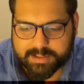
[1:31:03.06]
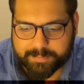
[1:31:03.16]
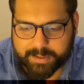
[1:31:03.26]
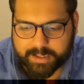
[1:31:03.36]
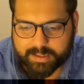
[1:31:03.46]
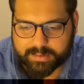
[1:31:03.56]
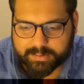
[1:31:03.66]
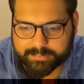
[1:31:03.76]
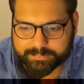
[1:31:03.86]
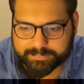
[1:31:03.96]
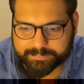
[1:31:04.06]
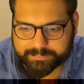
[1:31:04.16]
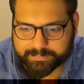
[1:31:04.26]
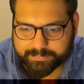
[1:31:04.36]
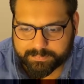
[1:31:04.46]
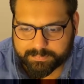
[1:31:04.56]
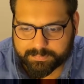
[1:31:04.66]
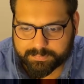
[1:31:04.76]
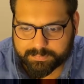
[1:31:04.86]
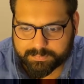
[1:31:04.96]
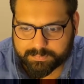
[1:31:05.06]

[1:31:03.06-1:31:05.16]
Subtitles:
Can that be like? Are you Ali?